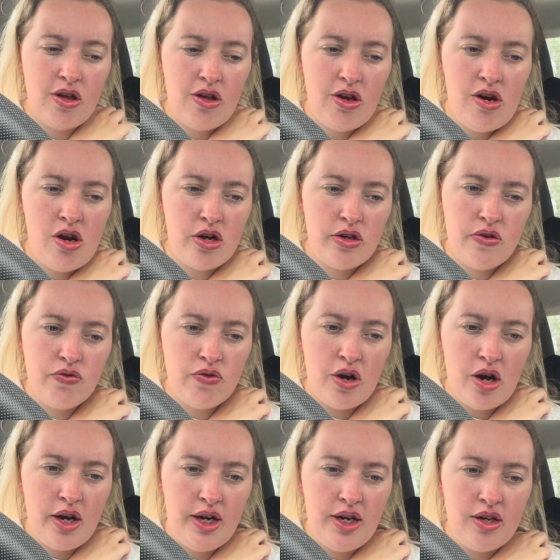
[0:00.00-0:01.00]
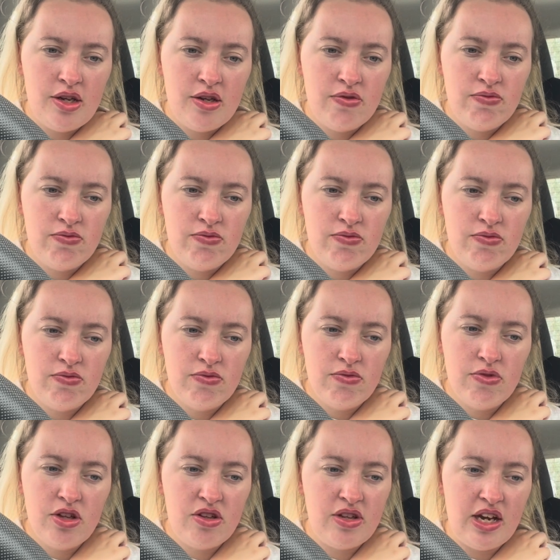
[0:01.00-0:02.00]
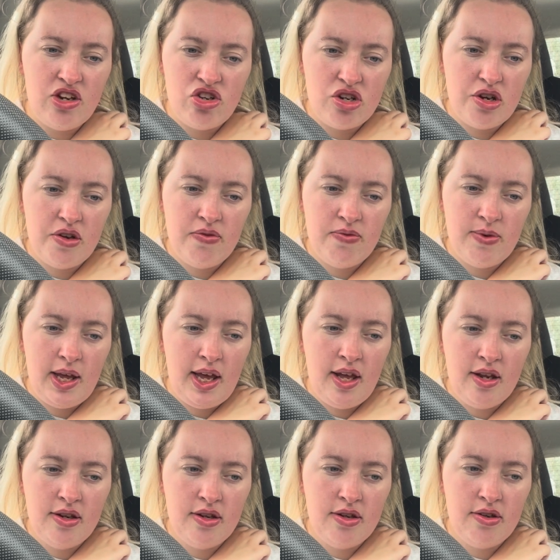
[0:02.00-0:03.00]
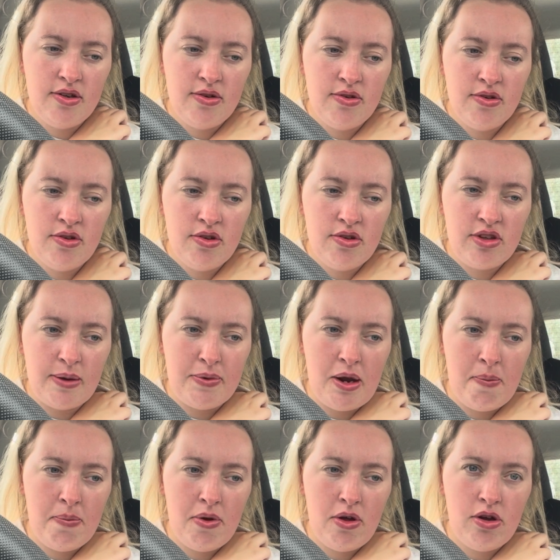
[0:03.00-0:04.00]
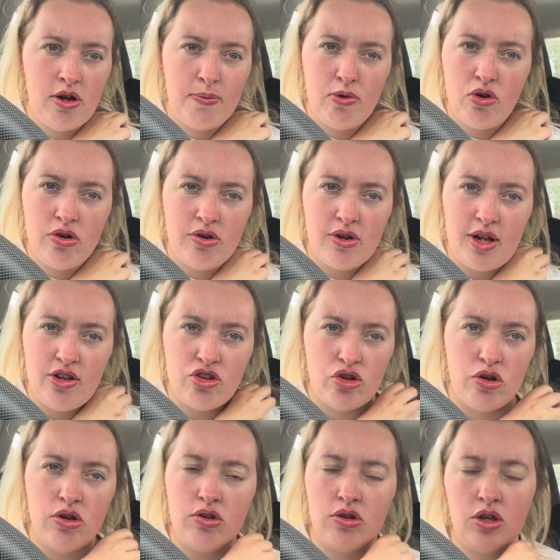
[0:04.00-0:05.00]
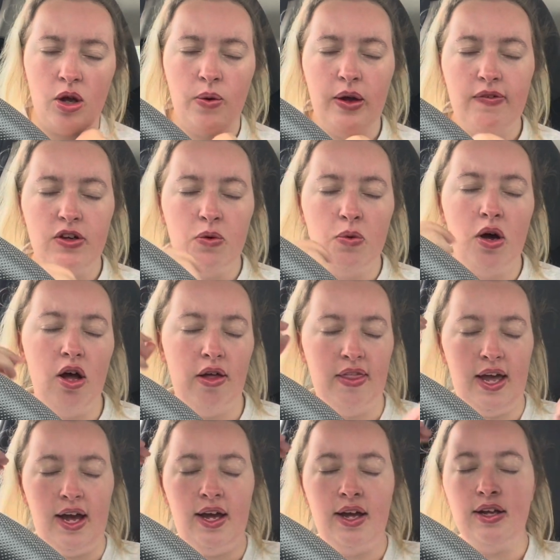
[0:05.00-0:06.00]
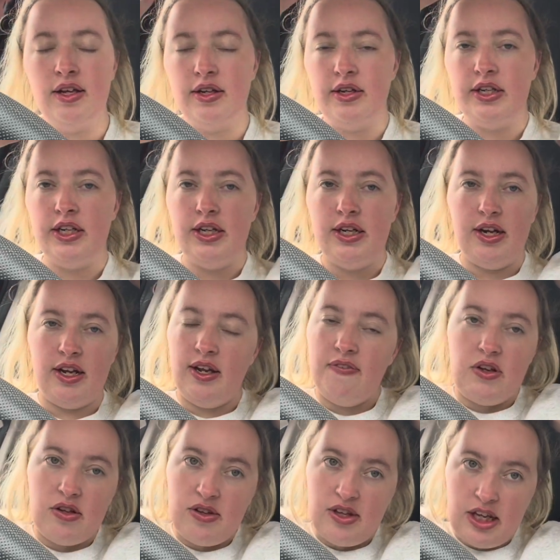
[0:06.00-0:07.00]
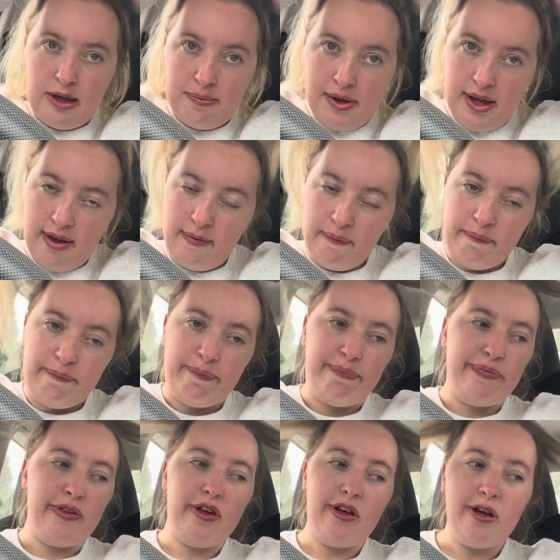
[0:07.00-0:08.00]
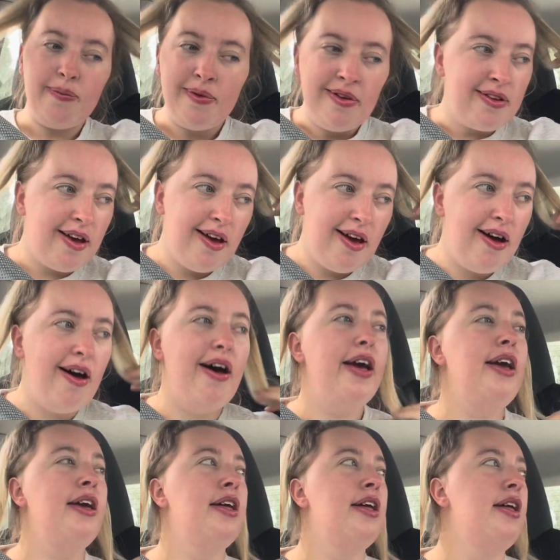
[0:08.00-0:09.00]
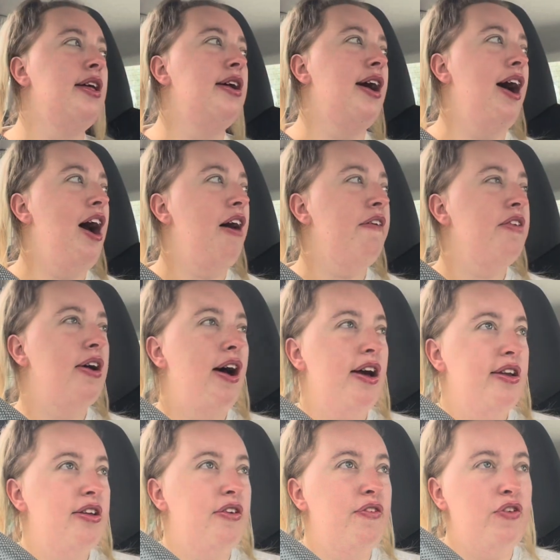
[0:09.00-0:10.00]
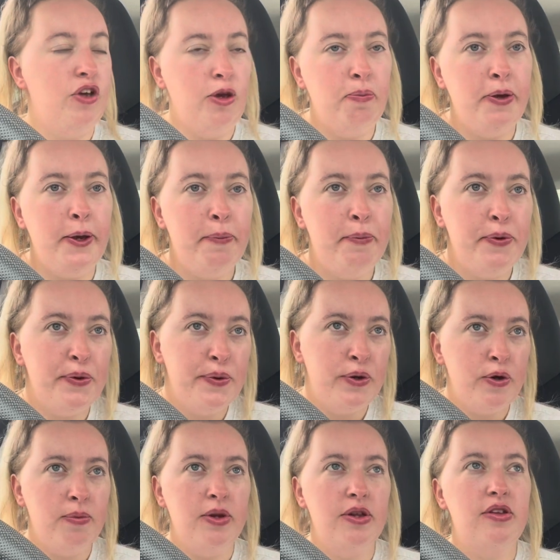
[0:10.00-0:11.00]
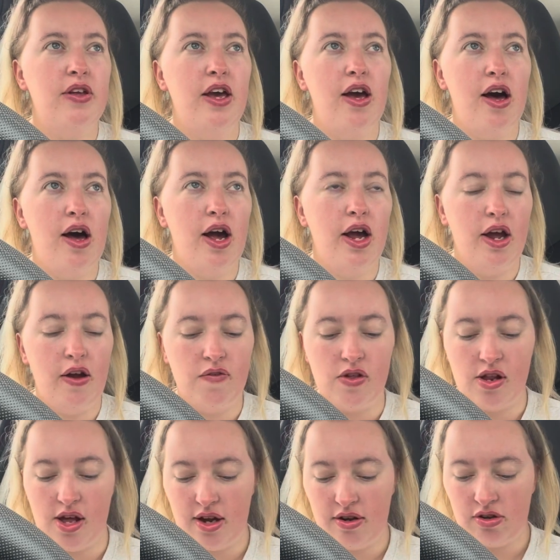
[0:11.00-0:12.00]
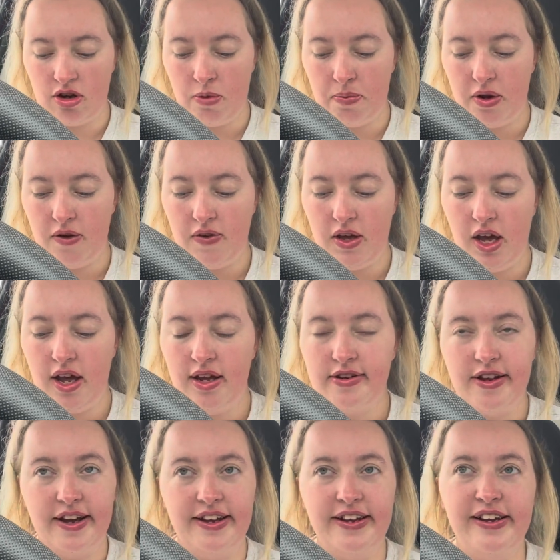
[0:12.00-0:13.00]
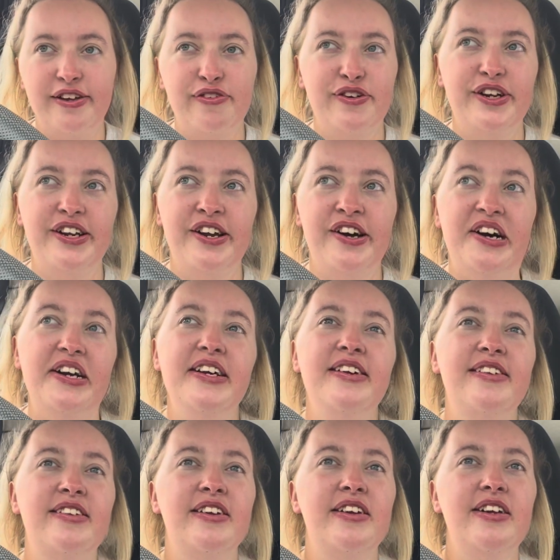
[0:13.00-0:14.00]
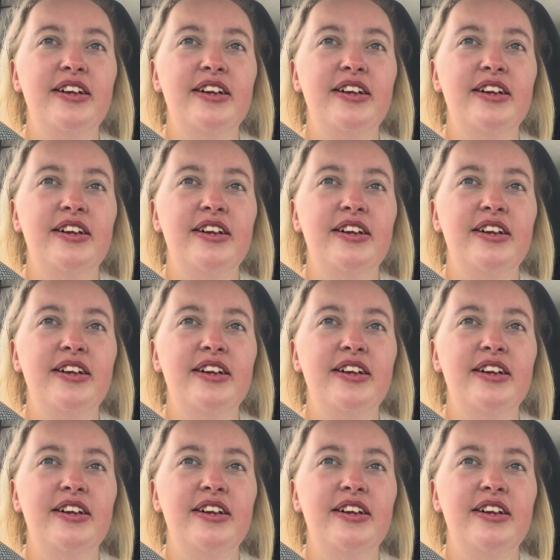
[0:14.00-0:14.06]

night ride session in September, I'm not entirely sure. So if you are there and if you see me, come and say hi. I have had a few people come and say hi over the last couple of years, like it's really nice.